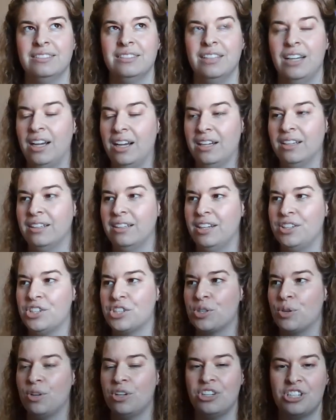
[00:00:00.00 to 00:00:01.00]
I
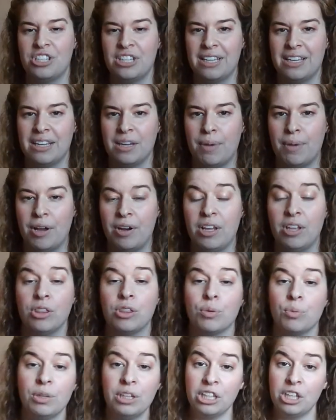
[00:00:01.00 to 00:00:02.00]
just cringe thinking about it.
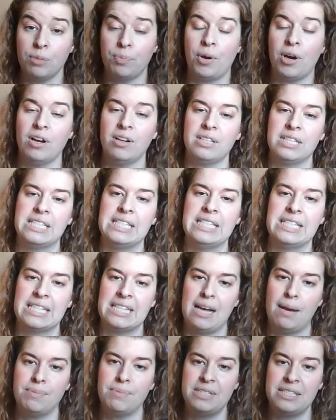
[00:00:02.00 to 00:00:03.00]
The really good part, this is a
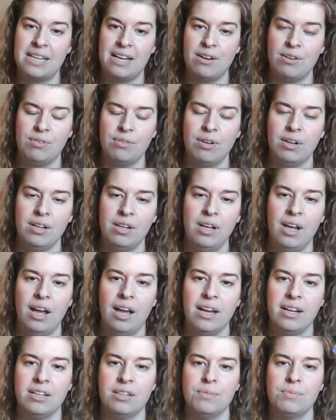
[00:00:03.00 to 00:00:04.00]
top-down
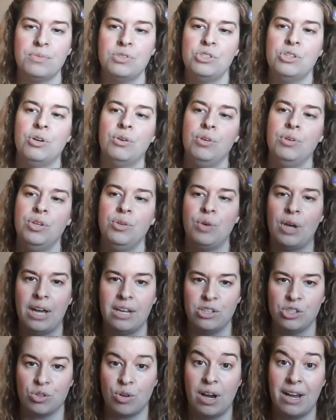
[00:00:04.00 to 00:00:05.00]
item, so you
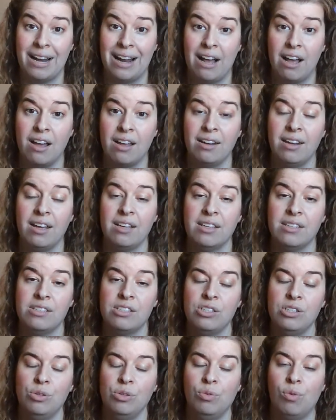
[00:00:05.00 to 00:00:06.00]
can try it on
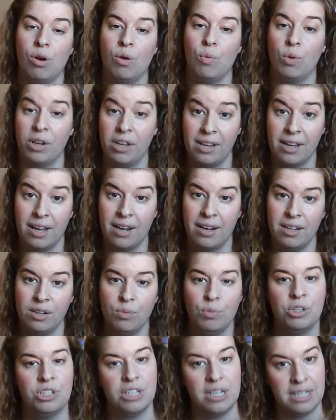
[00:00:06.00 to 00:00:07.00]
as you are working on it,
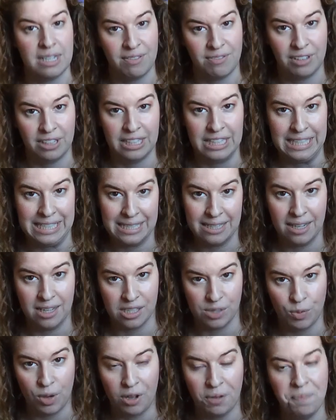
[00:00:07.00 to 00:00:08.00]
which I definitely did
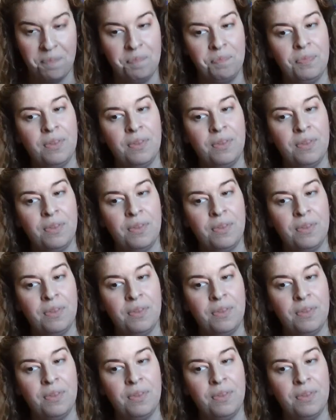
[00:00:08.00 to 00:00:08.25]
as well.